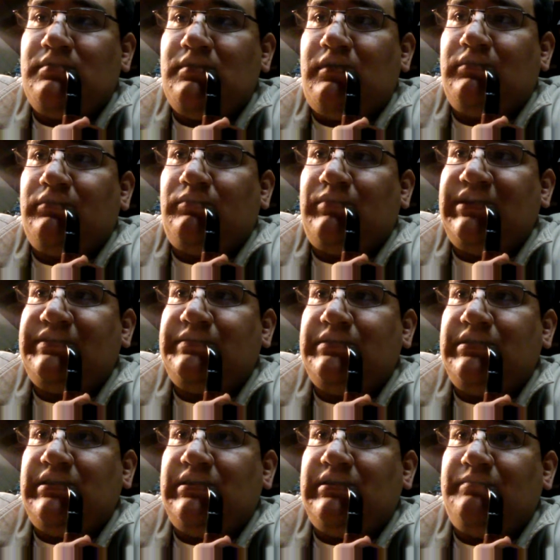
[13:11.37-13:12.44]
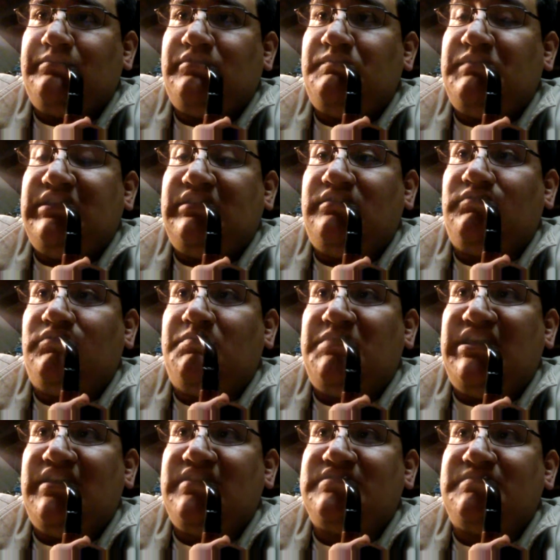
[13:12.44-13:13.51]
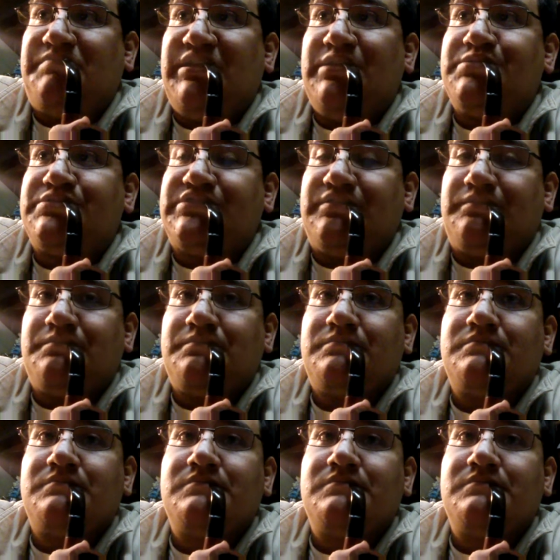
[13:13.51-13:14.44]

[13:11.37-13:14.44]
all the way to the beginnings of Peterson.